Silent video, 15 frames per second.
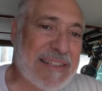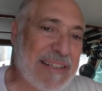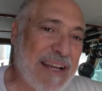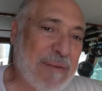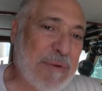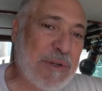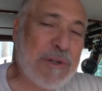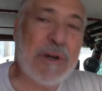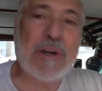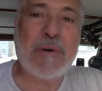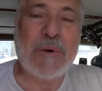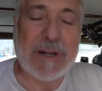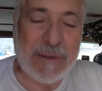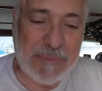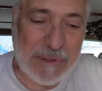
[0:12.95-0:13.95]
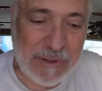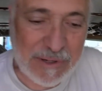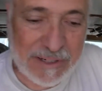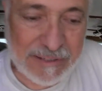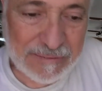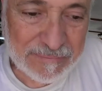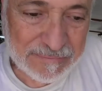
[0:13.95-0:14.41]
let me show you what I'm
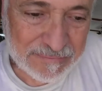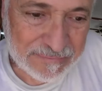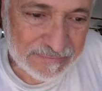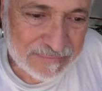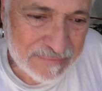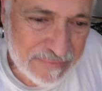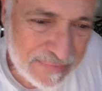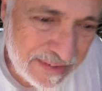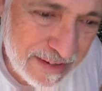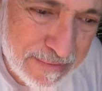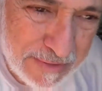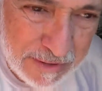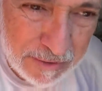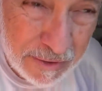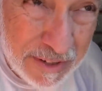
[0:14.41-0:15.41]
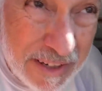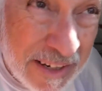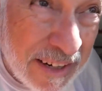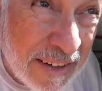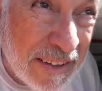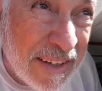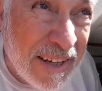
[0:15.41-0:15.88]
doing. We go in
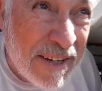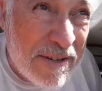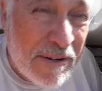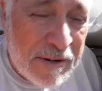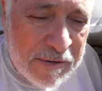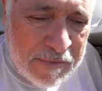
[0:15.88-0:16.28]
here in the engine